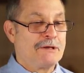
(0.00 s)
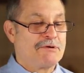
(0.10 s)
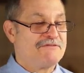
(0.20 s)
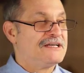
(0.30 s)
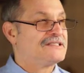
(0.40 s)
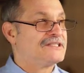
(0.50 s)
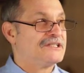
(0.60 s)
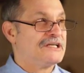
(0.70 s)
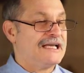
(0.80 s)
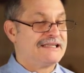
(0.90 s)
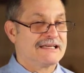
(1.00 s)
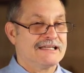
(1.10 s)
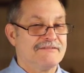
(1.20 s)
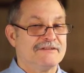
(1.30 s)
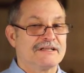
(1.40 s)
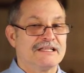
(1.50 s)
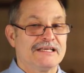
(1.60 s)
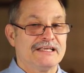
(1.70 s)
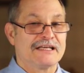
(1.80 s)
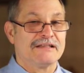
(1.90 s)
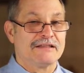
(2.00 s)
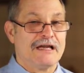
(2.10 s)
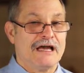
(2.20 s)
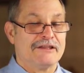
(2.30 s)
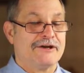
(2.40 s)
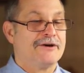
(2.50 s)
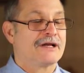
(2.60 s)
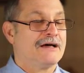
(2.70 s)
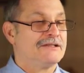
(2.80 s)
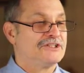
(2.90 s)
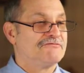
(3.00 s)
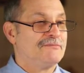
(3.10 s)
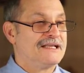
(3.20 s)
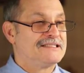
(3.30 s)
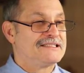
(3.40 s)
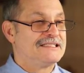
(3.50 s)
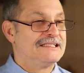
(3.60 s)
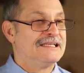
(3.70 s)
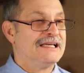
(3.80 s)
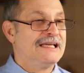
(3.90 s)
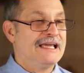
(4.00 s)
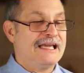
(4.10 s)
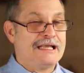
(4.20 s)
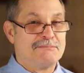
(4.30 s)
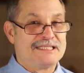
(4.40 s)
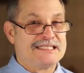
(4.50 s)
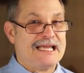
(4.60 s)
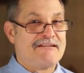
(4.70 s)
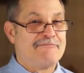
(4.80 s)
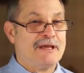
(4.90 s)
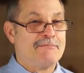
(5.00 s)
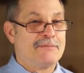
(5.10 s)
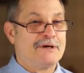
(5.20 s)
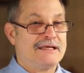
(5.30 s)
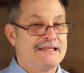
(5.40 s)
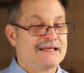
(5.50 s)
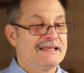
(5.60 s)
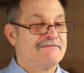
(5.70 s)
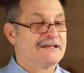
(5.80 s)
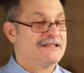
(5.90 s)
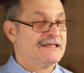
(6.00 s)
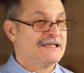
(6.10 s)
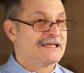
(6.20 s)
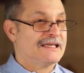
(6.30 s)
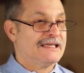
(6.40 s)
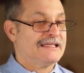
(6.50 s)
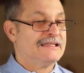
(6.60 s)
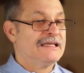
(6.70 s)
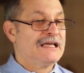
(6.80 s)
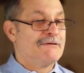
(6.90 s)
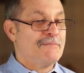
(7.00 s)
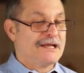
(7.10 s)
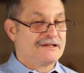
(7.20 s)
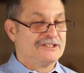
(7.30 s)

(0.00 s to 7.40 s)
professor at the Cleveland Clinic Lerner College of Medicine, and I'm staff member at the Cleveland Clinic in medical